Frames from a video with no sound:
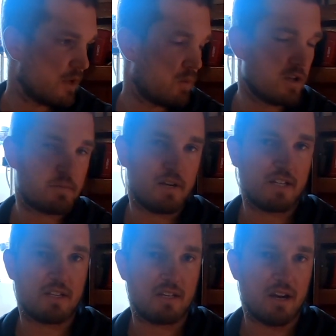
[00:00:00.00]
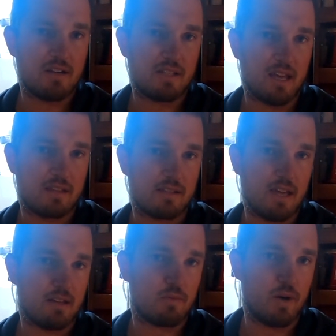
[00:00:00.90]
It was predicted to go
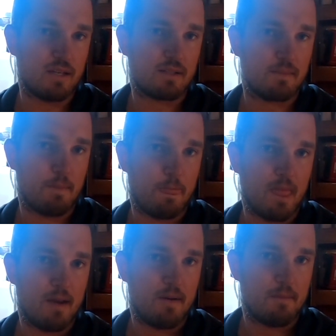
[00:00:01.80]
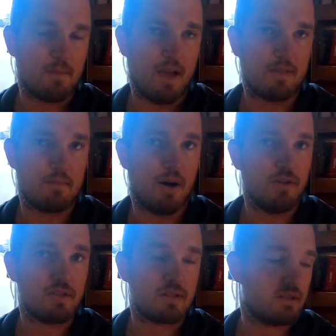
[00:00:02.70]
south-southwest at the
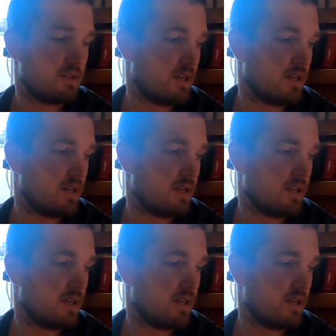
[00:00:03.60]
most.